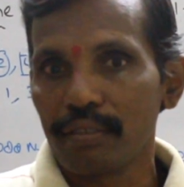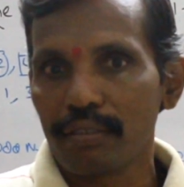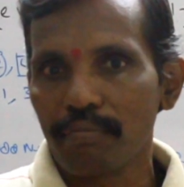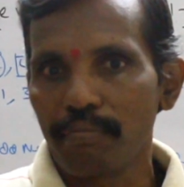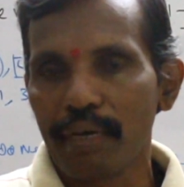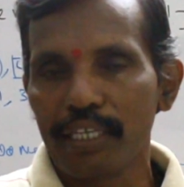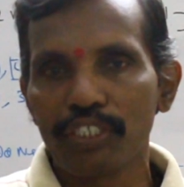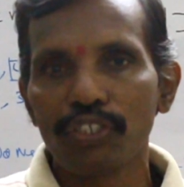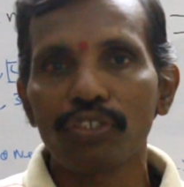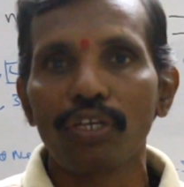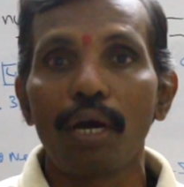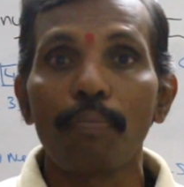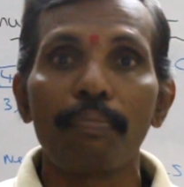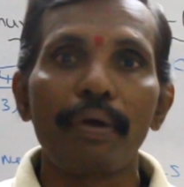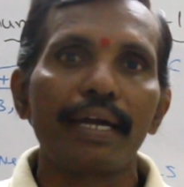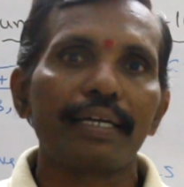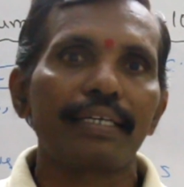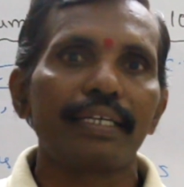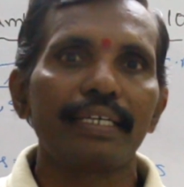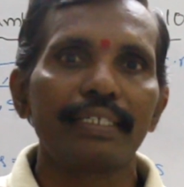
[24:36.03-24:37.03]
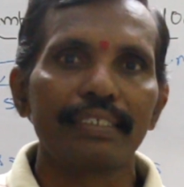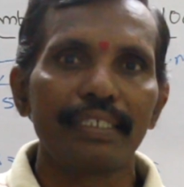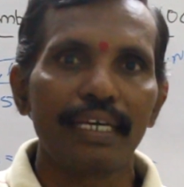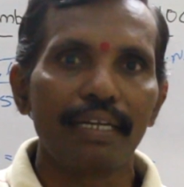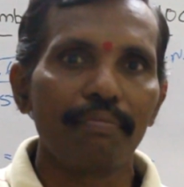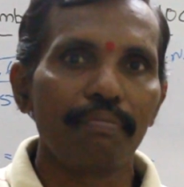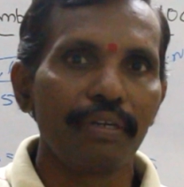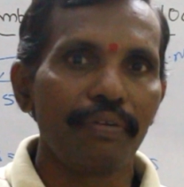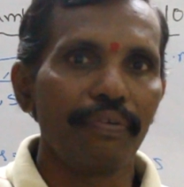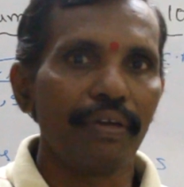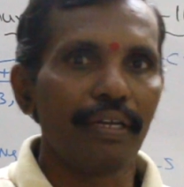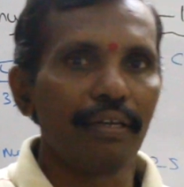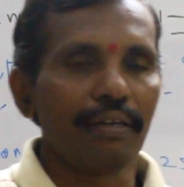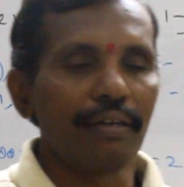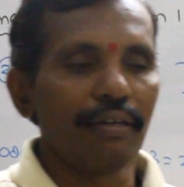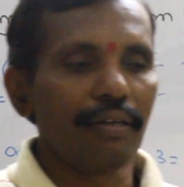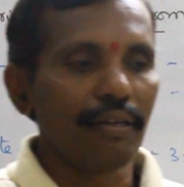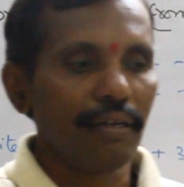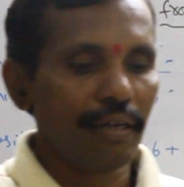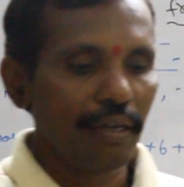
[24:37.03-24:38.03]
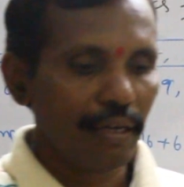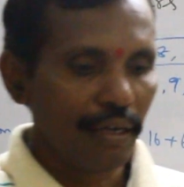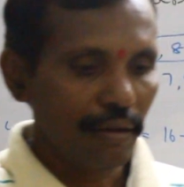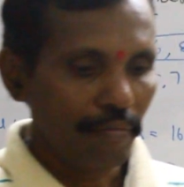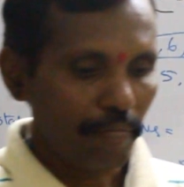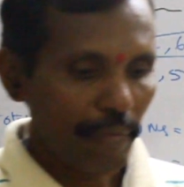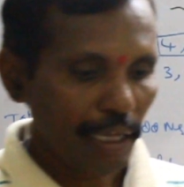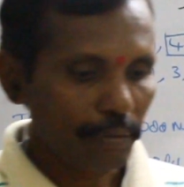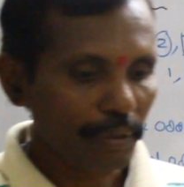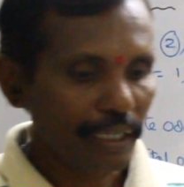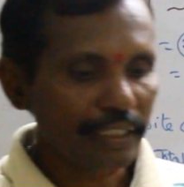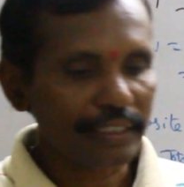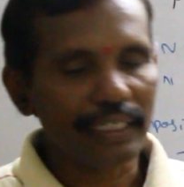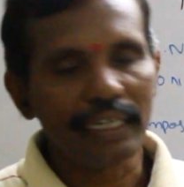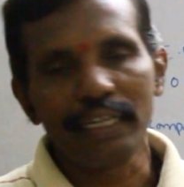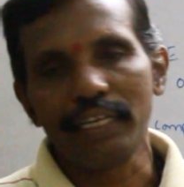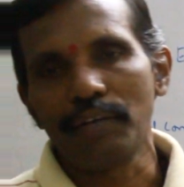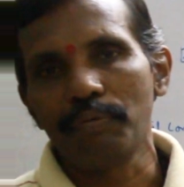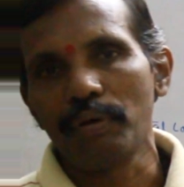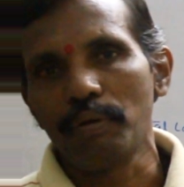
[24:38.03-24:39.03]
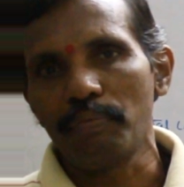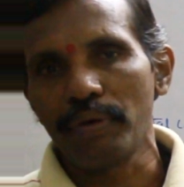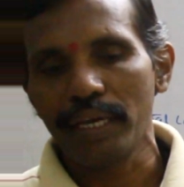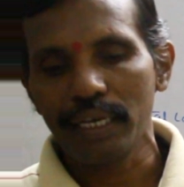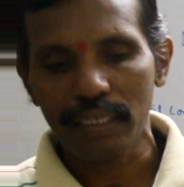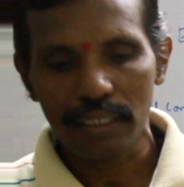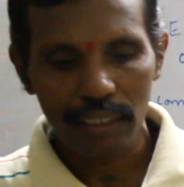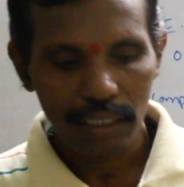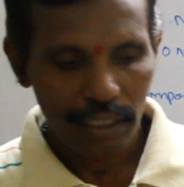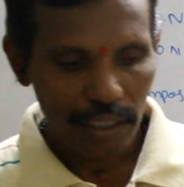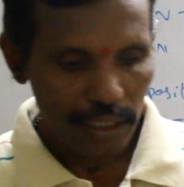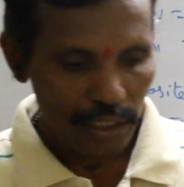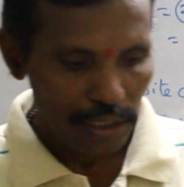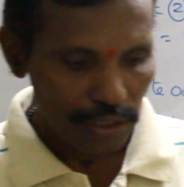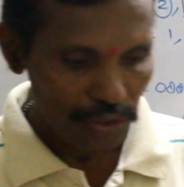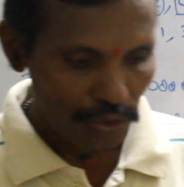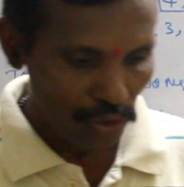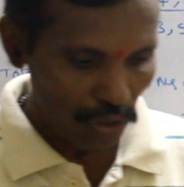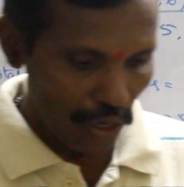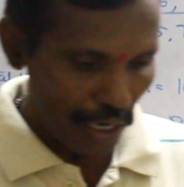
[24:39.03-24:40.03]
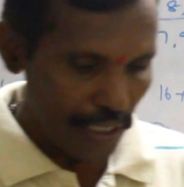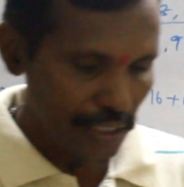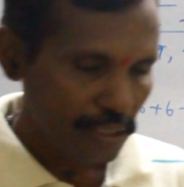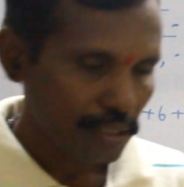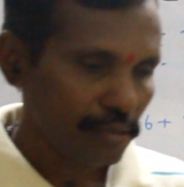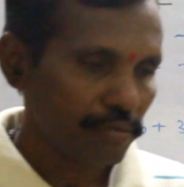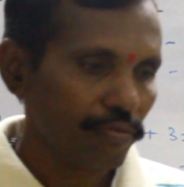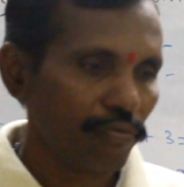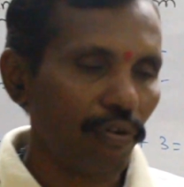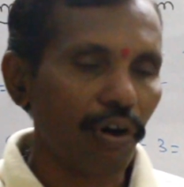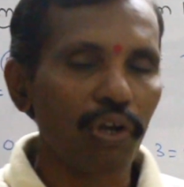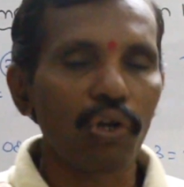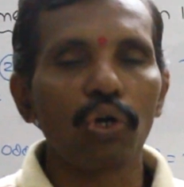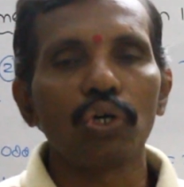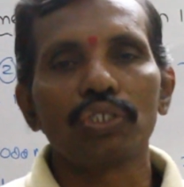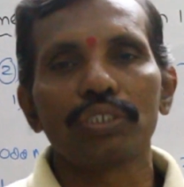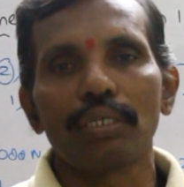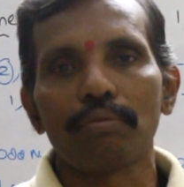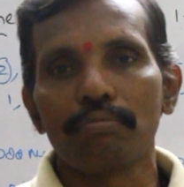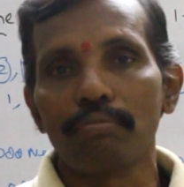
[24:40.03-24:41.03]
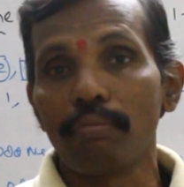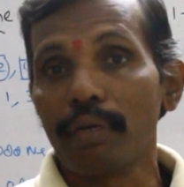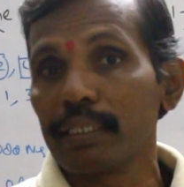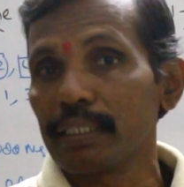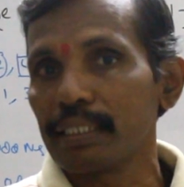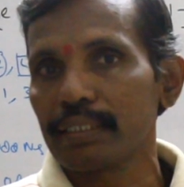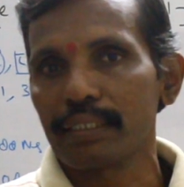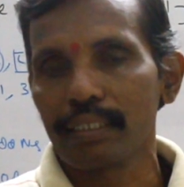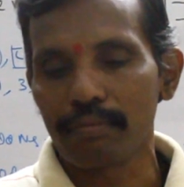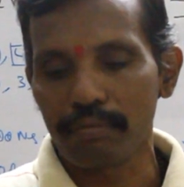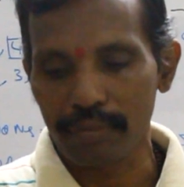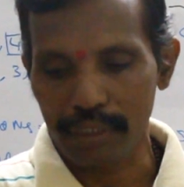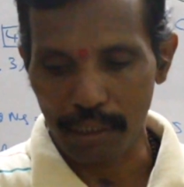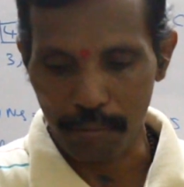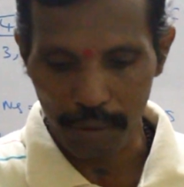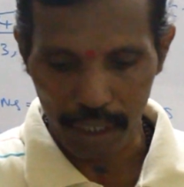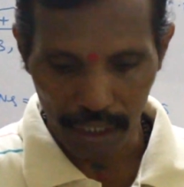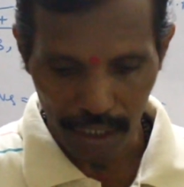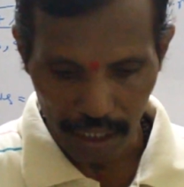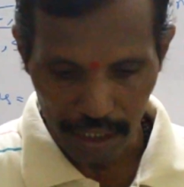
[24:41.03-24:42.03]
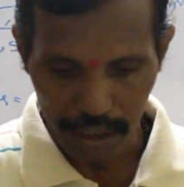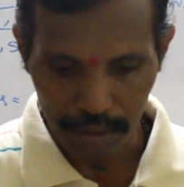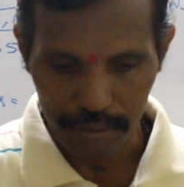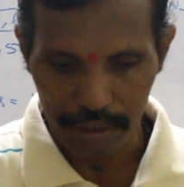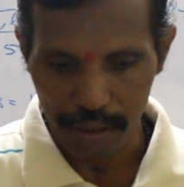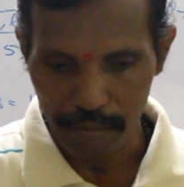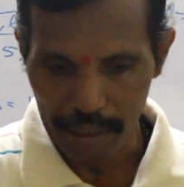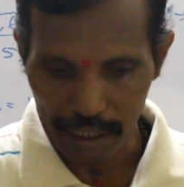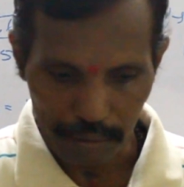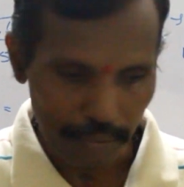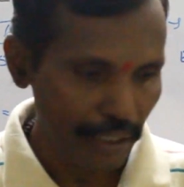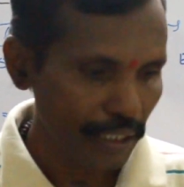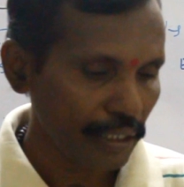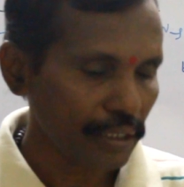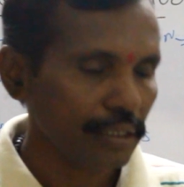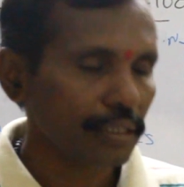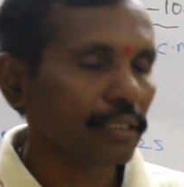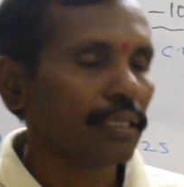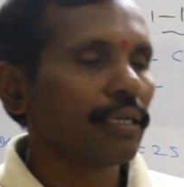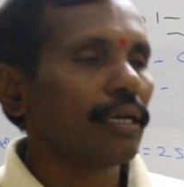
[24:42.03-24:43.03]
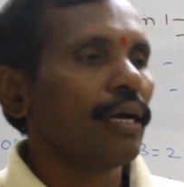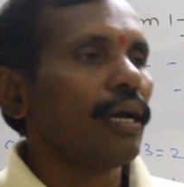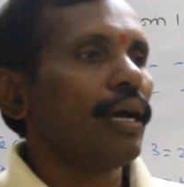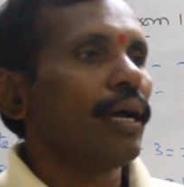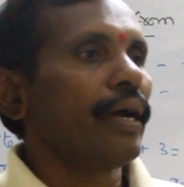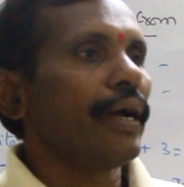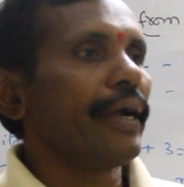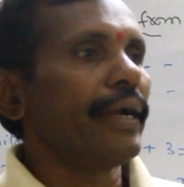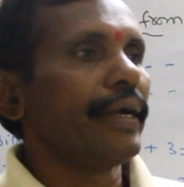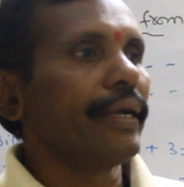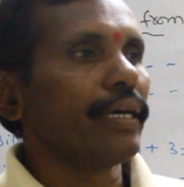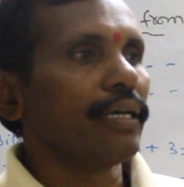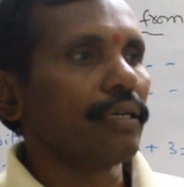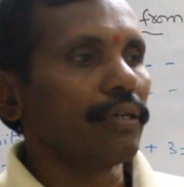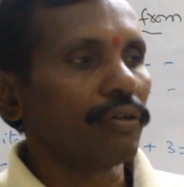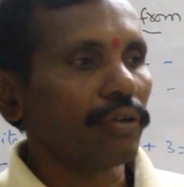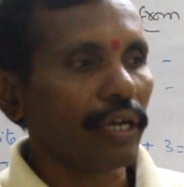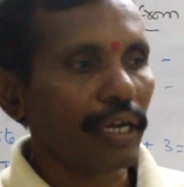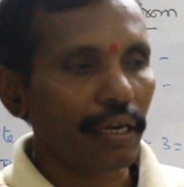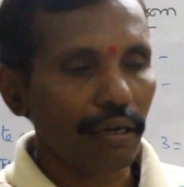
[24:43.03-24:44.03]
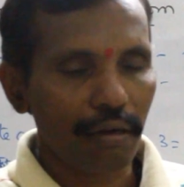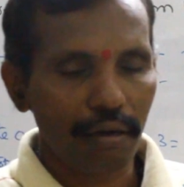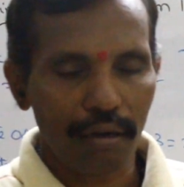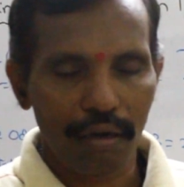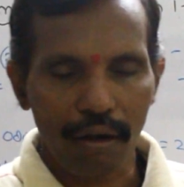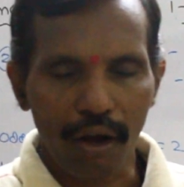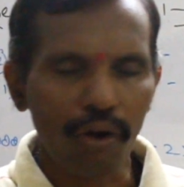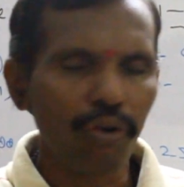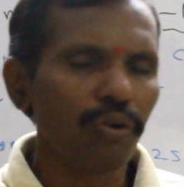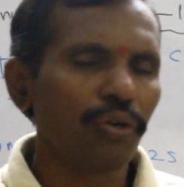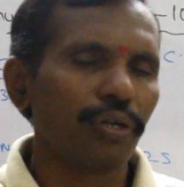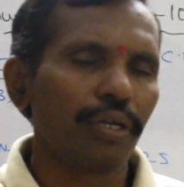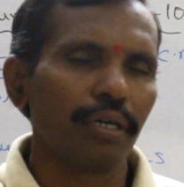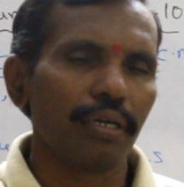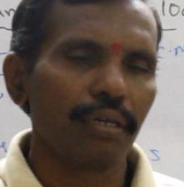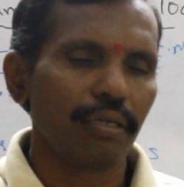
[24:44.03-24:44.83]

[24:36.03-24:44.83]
massive compact is there between mathematics and a human being. So guys, follow some methods, some algorithms in mathematics, and you can count